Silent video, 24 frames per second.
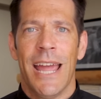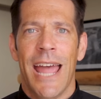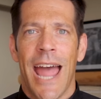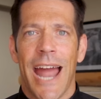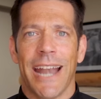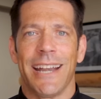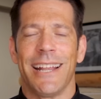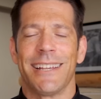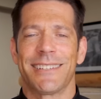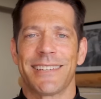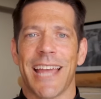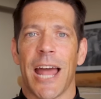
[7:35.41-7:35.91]

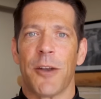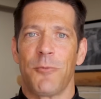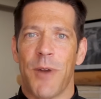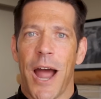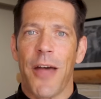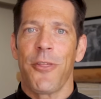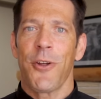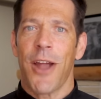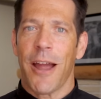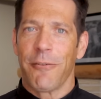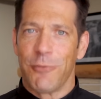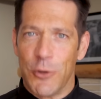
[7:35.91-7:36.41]
And he said, I'd
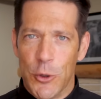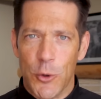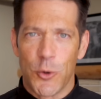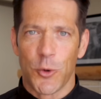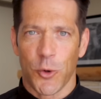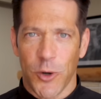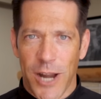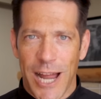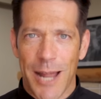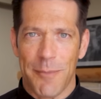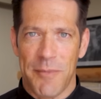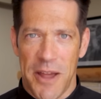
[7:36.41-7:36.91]
rather have you
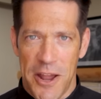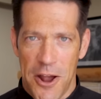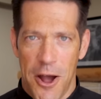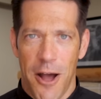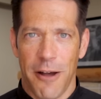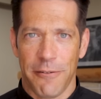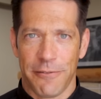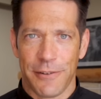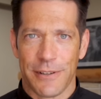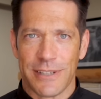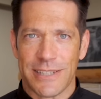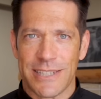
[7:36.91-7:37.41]
cry in my
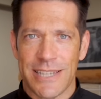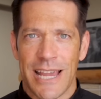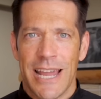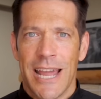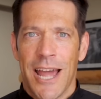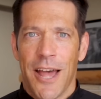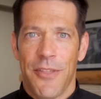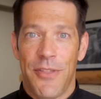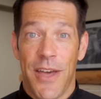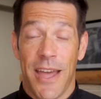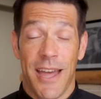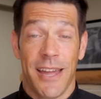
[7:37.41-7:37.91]
office
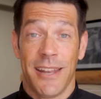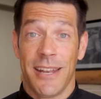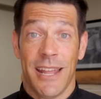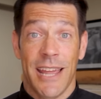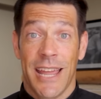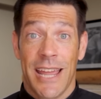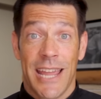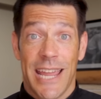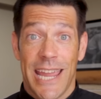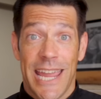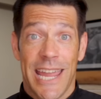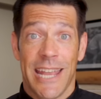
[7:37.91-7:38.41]
than
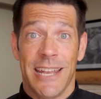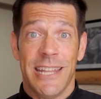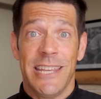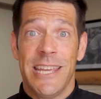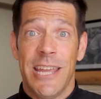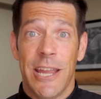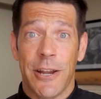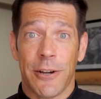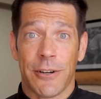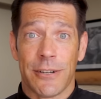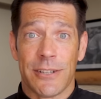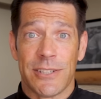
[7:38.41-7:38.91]
in
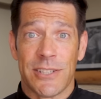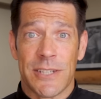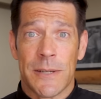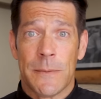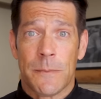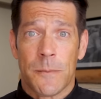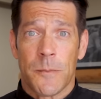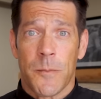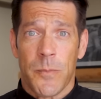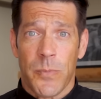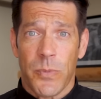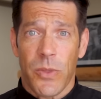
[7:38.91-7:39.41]
years
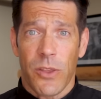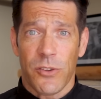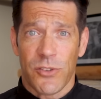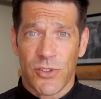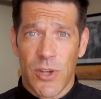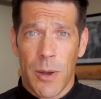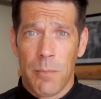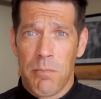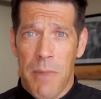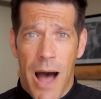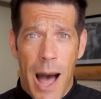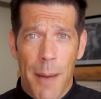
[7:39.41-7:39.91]

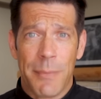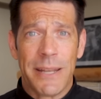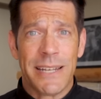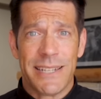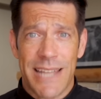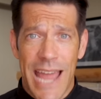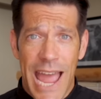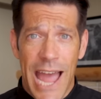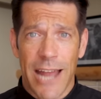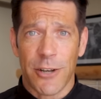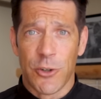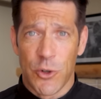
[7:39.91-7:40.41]
some mom and
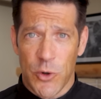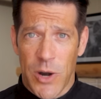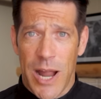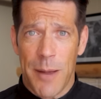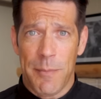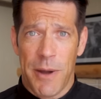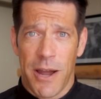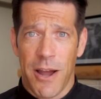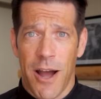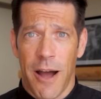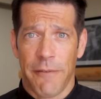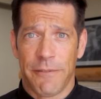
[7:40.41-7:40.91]
dad cry in
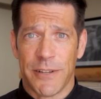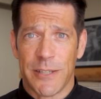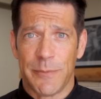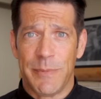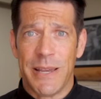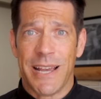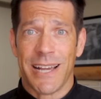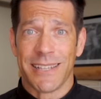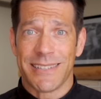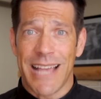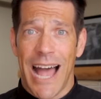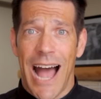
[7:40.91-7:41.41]
my office
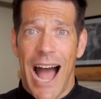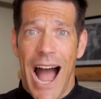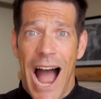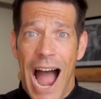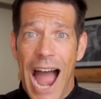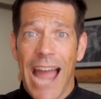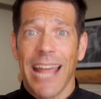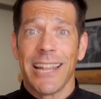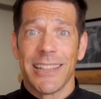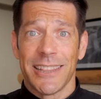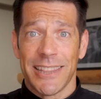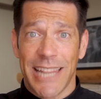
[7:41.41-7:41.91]
because
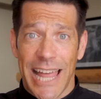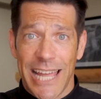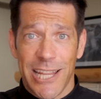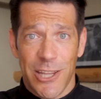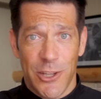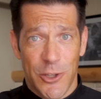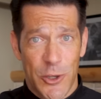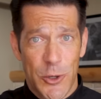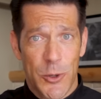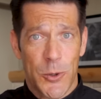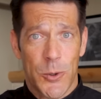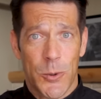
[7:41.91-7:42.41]
I let
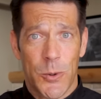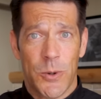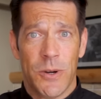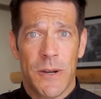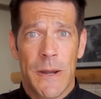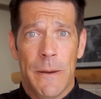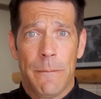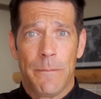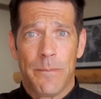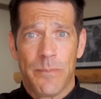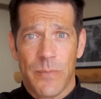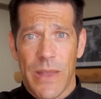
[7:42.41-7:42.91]
you
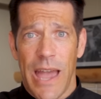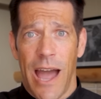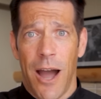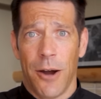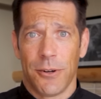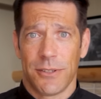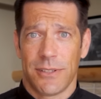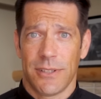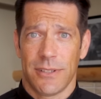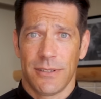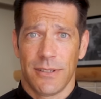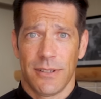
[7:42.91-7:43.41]

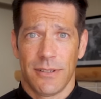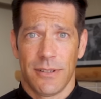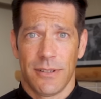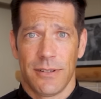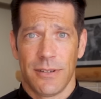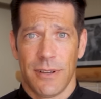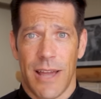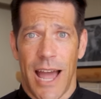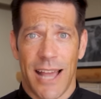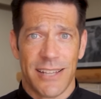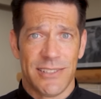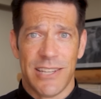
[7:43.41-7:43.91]
out.
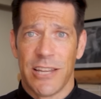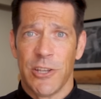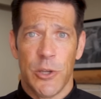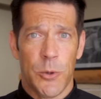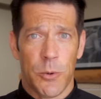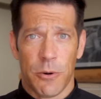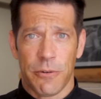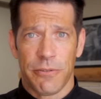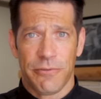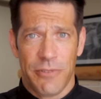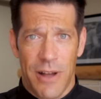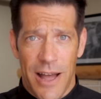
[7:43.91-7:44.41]
I said you
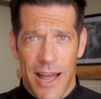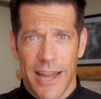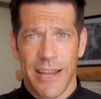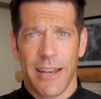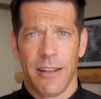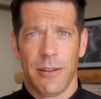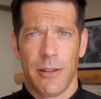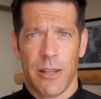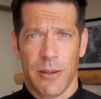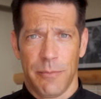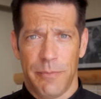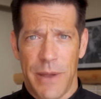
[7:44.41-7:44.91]
were
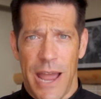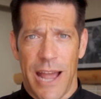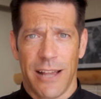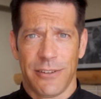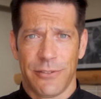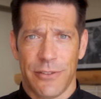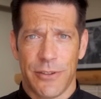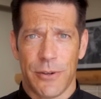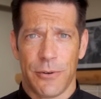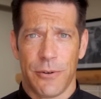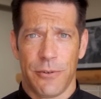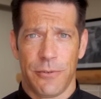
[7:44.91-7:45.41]
fine to pass
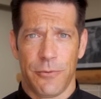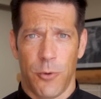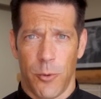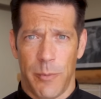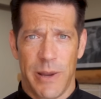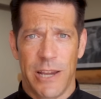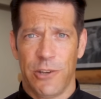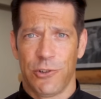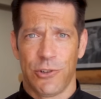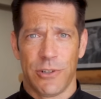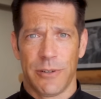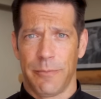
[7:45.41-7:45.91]
through
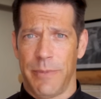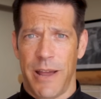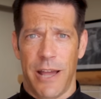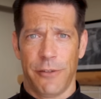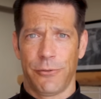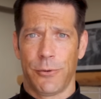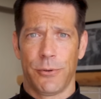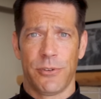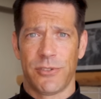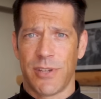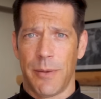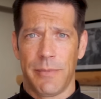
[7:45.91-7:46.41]
formation, pass
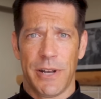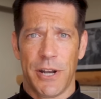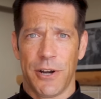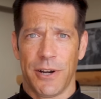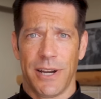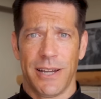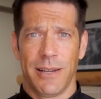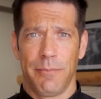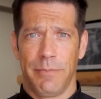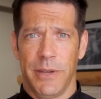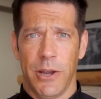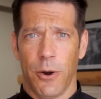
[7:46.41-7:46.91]
through
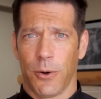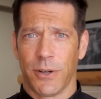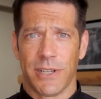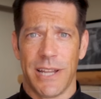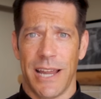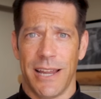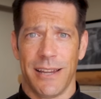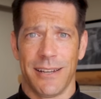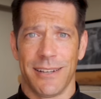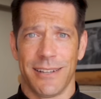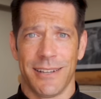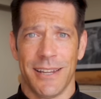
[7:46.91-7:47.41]
seminary, and be
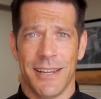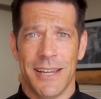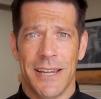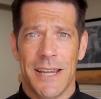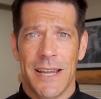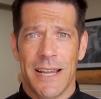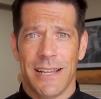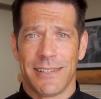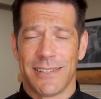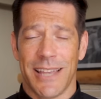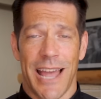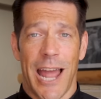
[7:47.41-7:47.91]
ordained.
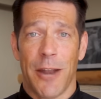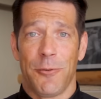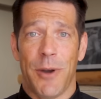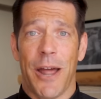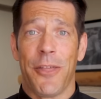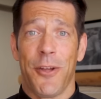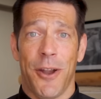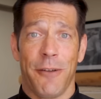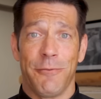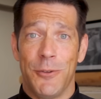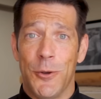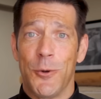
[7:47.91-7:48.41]
He said, I'd
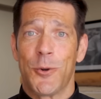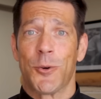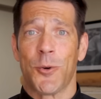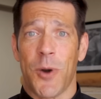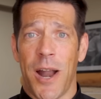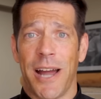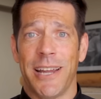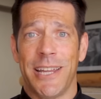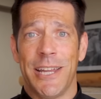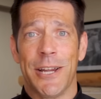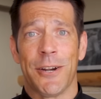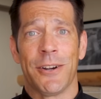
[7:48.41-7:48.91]
rather have you
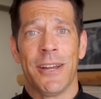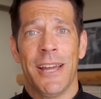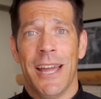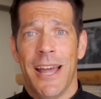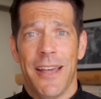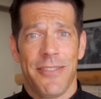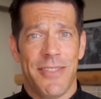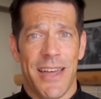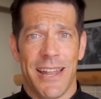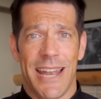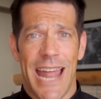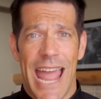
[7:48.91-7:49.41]
cry here
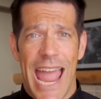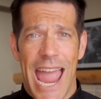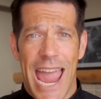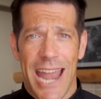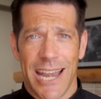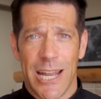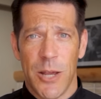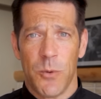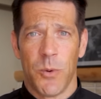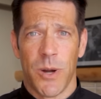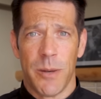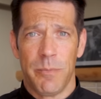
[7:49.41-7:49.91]
than
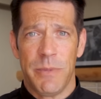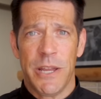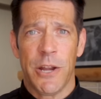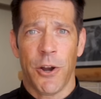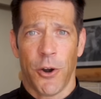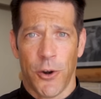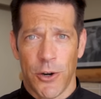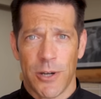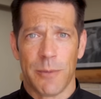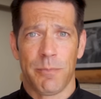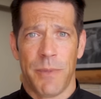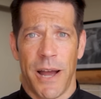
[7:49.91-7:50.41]
anyone be
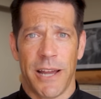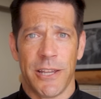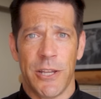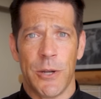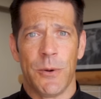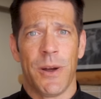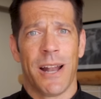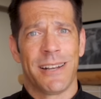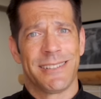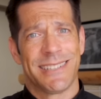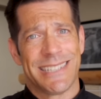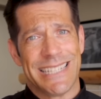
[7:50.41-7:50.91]
hurt by
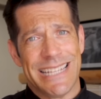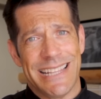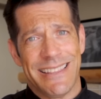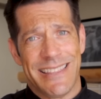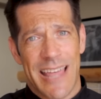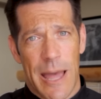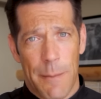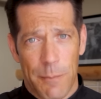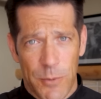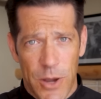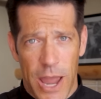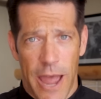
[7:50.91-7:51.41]
you and see
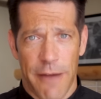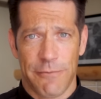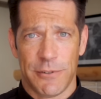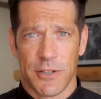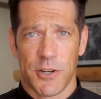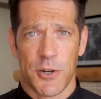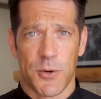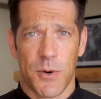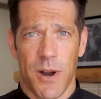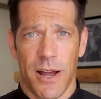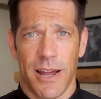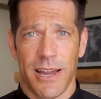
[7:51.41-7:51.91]
them have
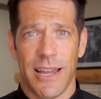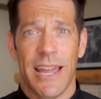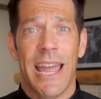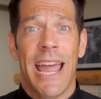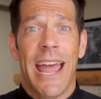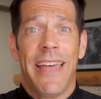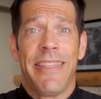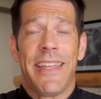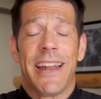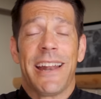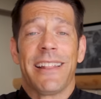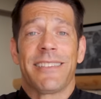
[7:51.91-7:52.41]
to cry.
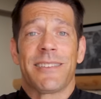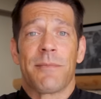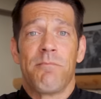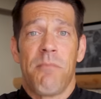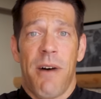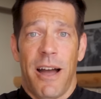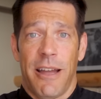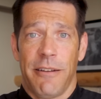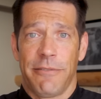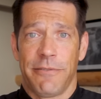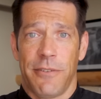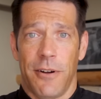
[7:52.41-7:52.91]
And then it's
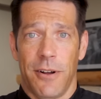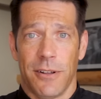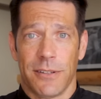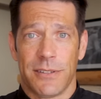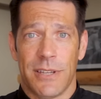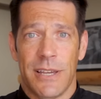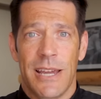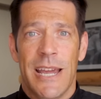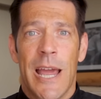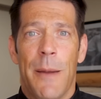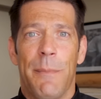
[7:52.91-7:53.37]
my fault.